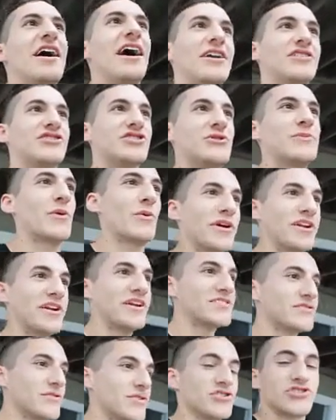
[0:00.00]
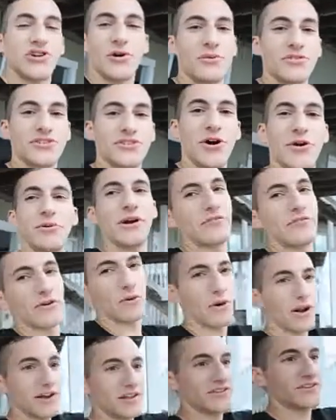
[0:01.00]
and super windy, so the drone was going wherever
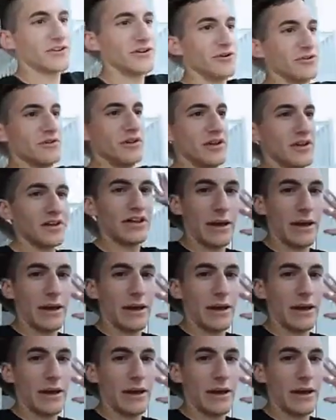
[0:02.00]
it wanted to.